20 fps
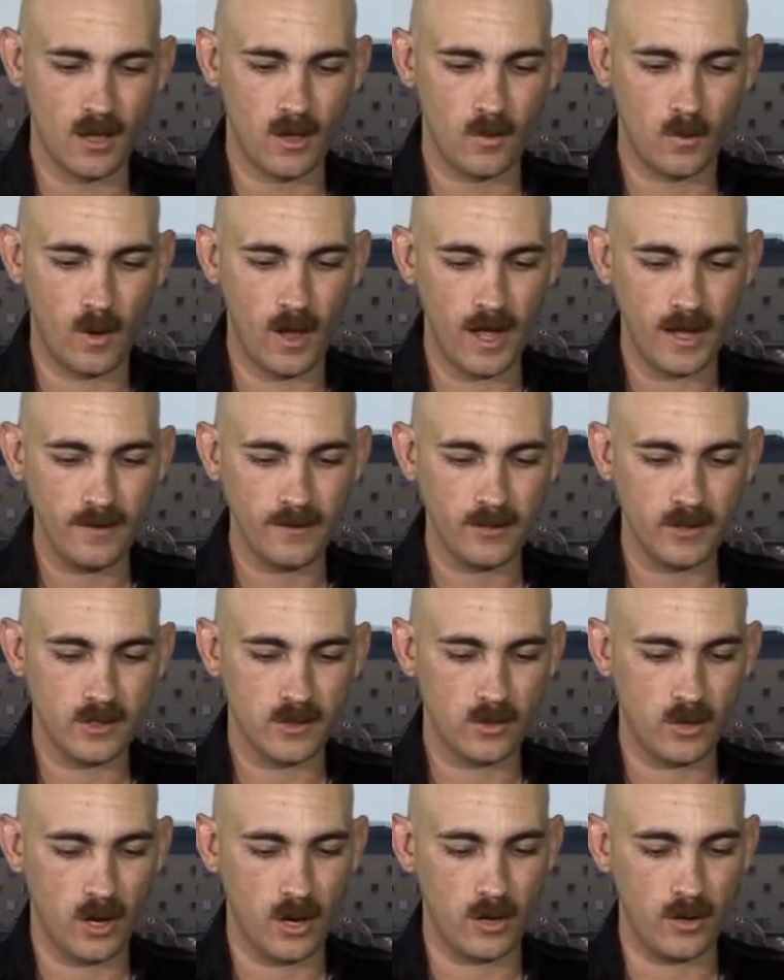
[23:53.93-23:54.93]
Well, I have
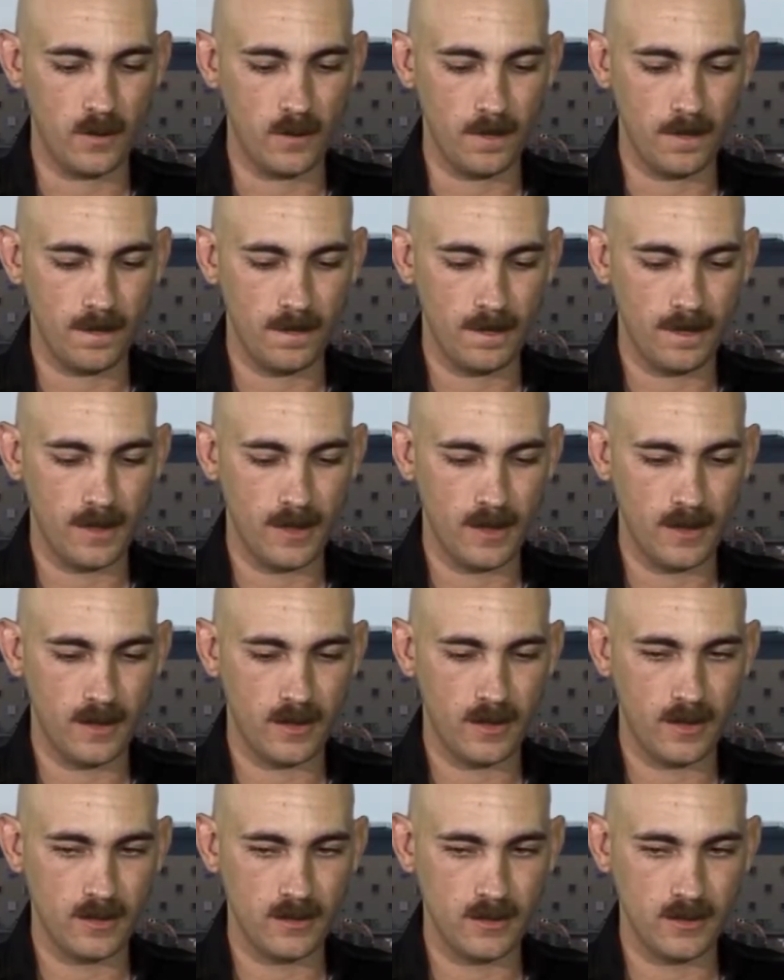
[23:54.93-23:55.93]
a,
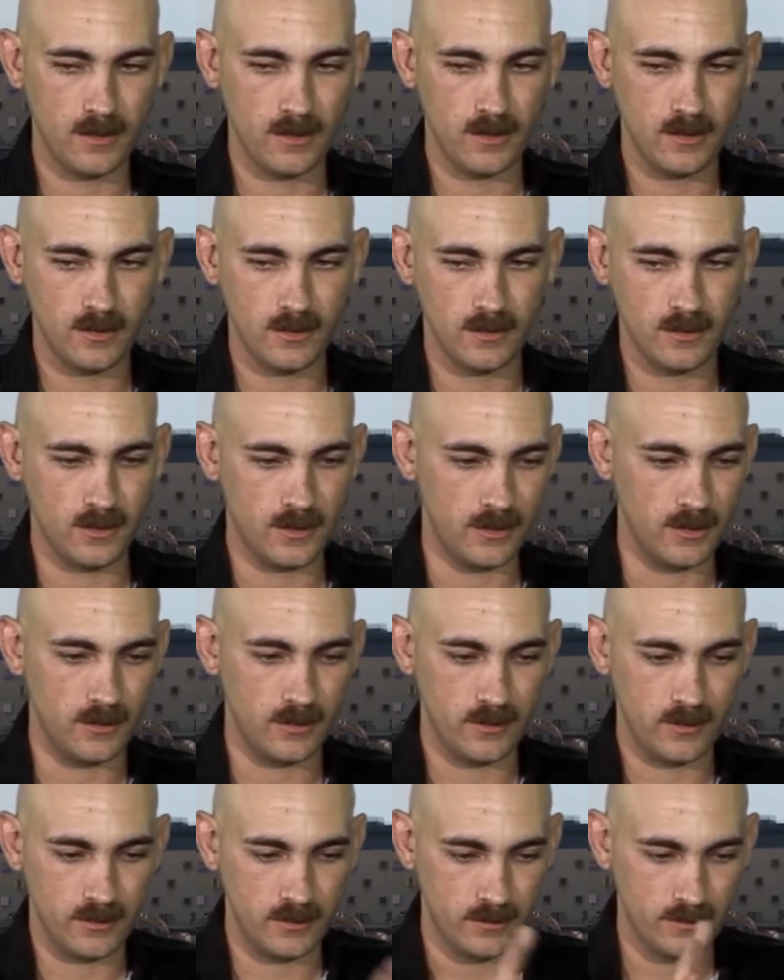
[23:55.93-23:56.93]
you know,
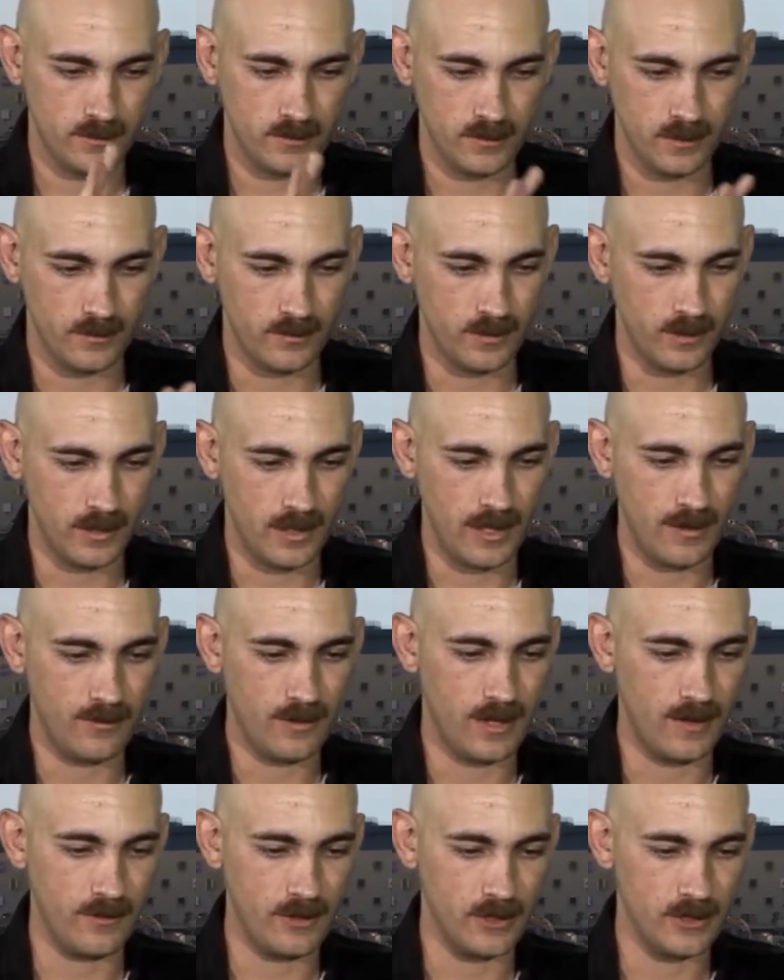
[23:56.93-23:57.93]
you've lived a life,
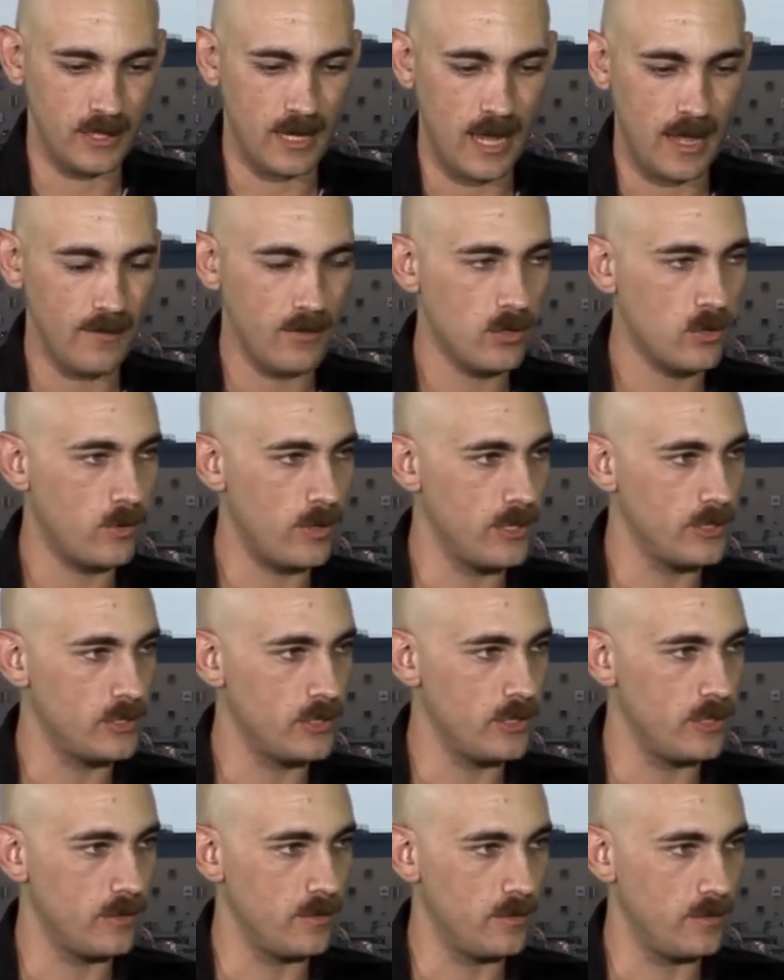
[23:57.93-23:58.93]
obviously. I have a
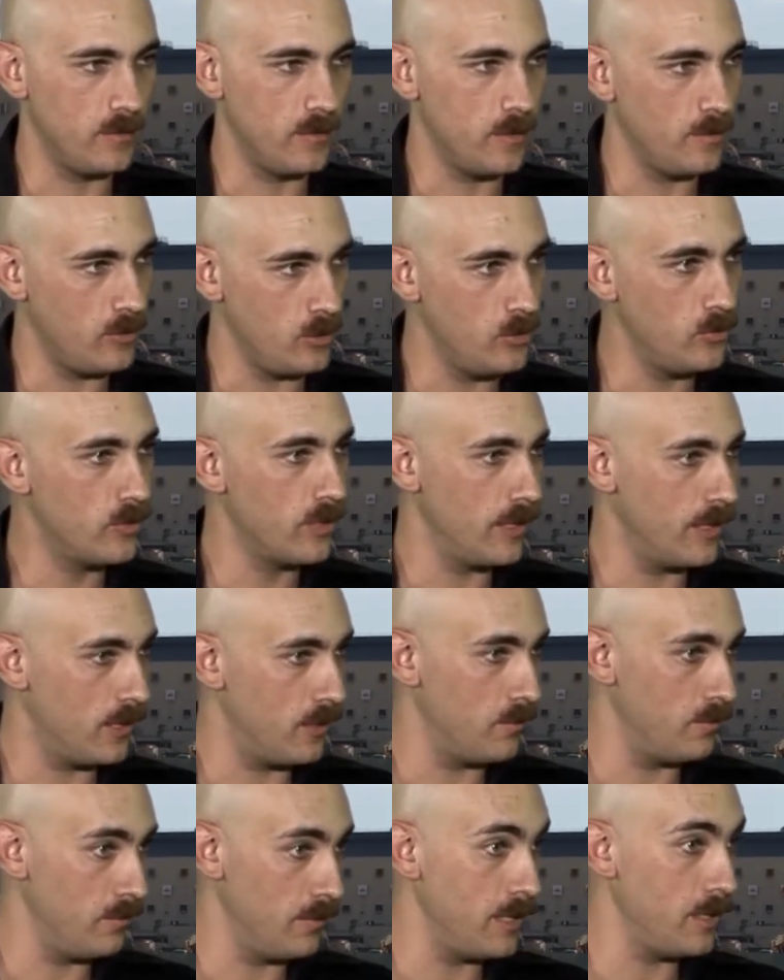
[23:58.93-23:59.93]
question that maybe you can
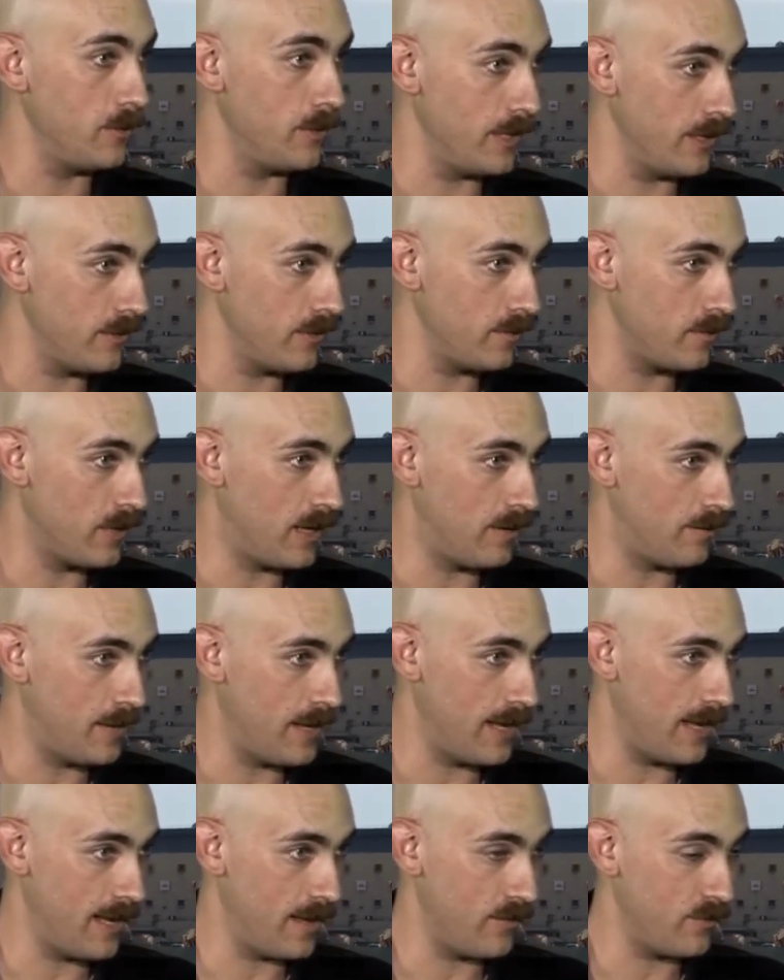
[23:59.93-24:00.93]
help me with, a problem
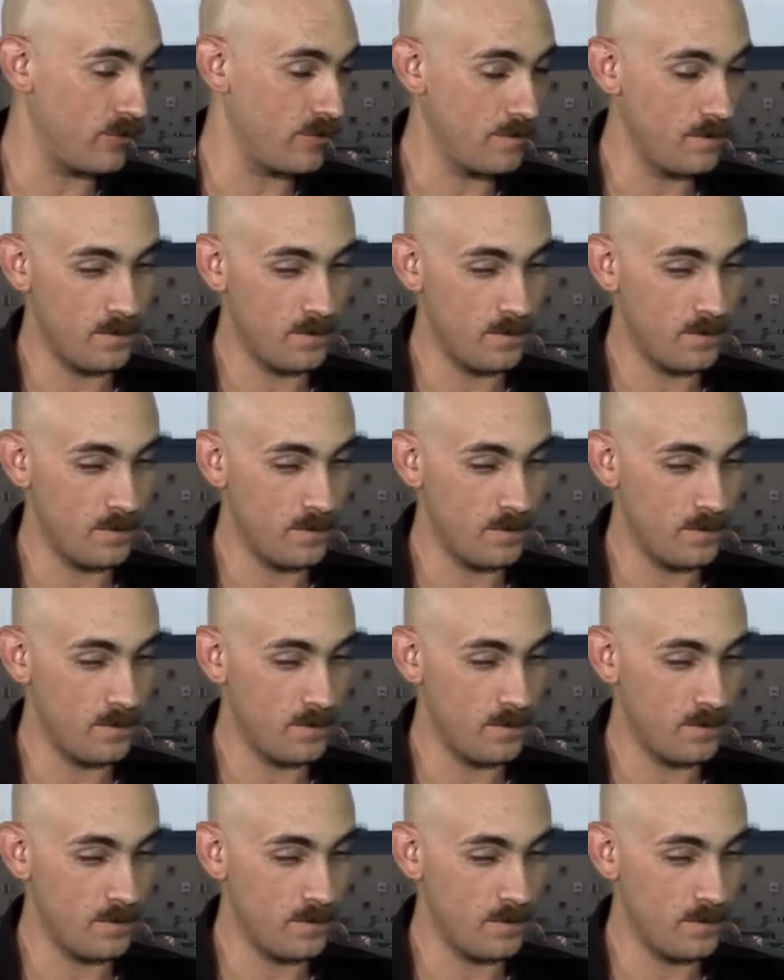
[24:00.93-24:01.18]
I have.